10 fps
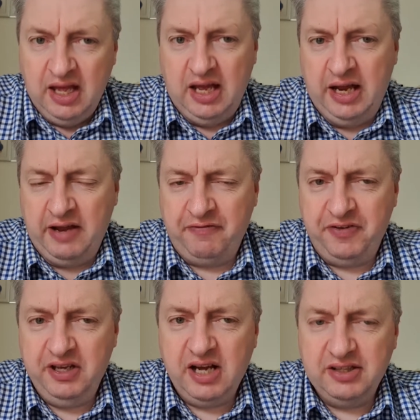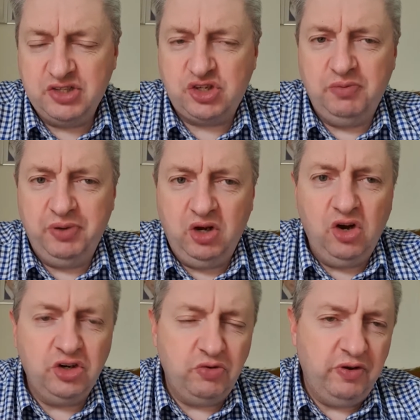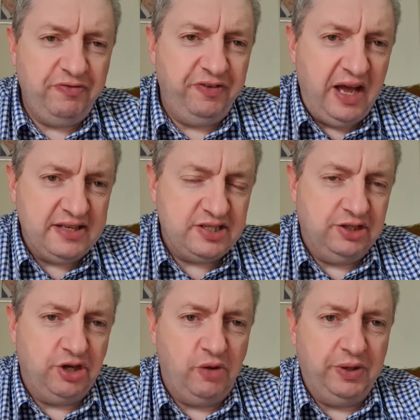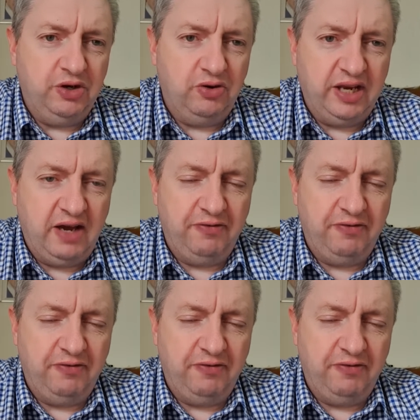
And I feel like there's going to be a lot of reflecting going on now,